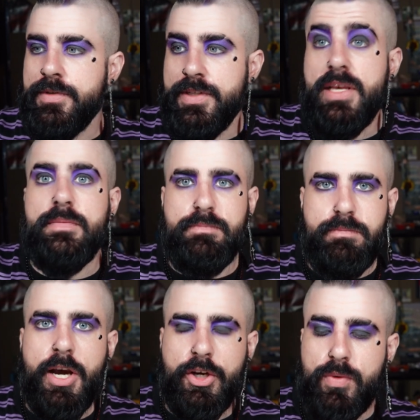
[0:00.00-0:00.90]
did
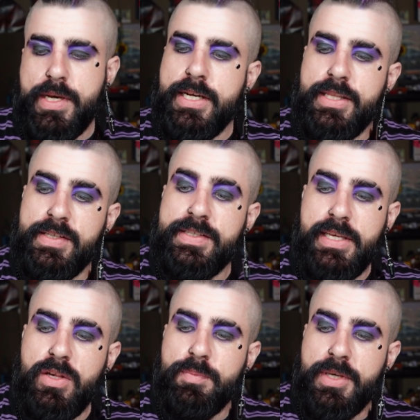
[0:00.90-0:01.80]
agree to this
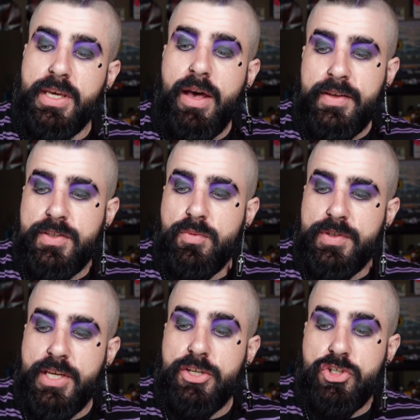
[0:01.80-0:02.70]
deal because it
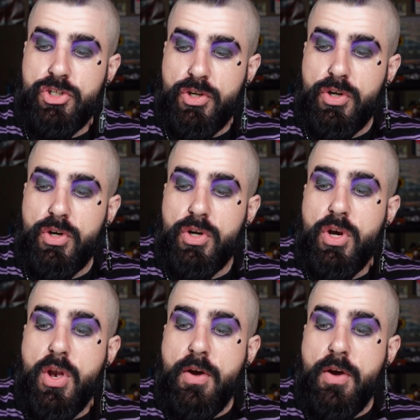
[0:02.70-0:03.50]
was a sure